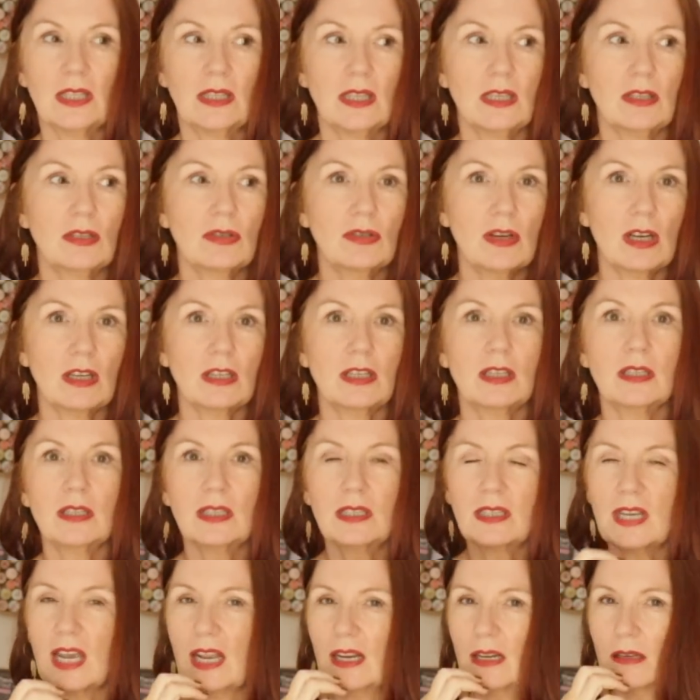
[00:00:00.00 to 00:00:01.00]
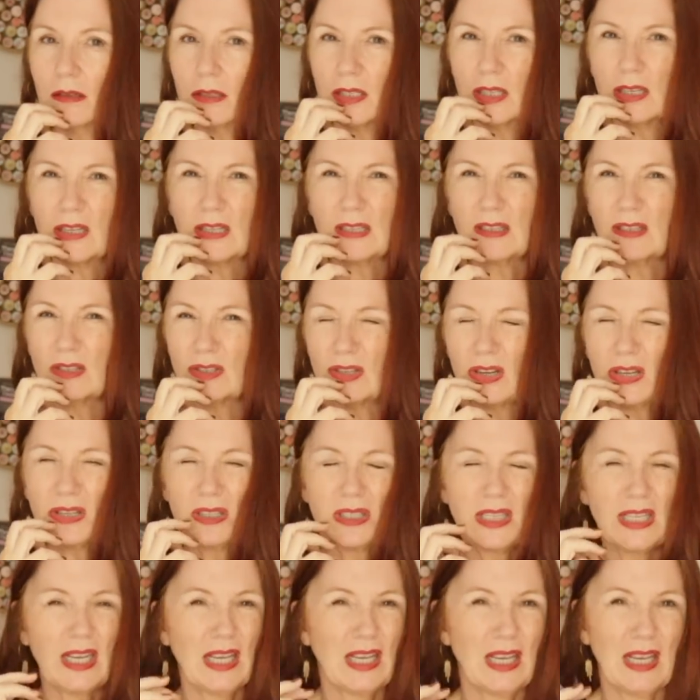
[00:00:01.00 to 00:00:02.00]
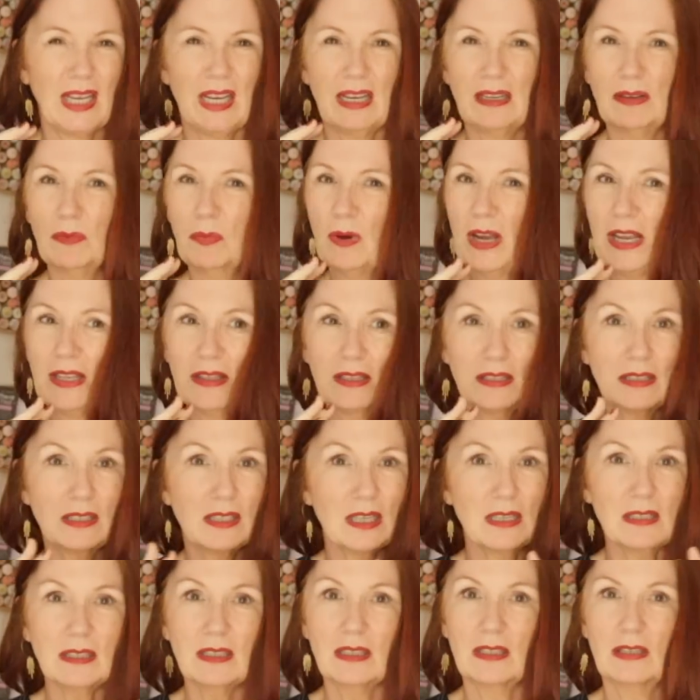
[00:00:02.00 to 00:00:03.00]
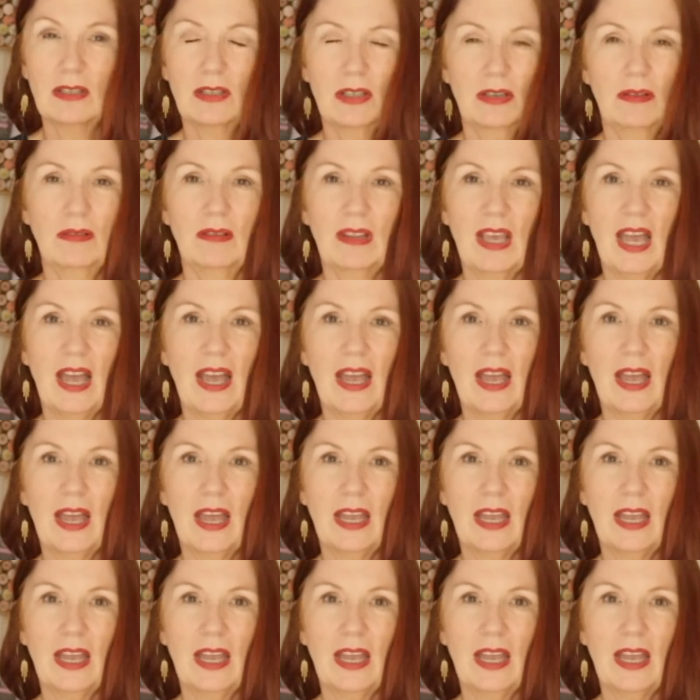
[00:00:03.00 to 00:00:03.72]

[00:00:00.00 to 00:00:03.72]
the instructions tell you to construct it in a way that doesn't do that,